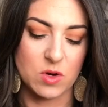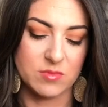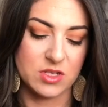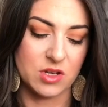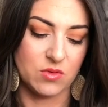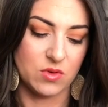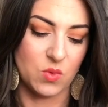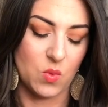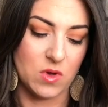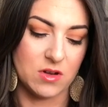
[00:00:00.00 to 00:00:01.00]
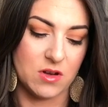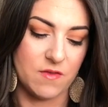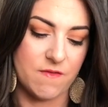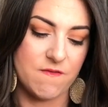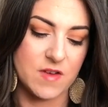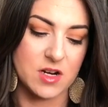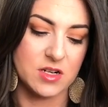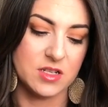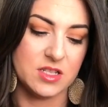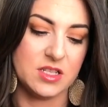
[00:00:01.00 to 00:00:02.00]
warm toned one
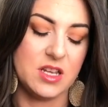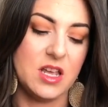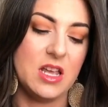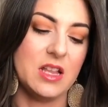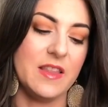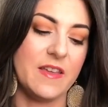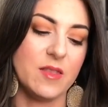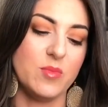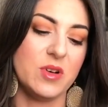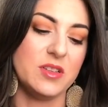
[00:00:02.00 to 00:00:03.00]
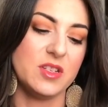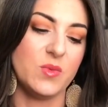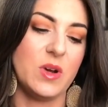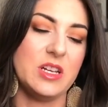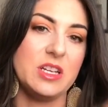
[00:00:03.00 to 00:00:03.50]
first. Like the bronzer one,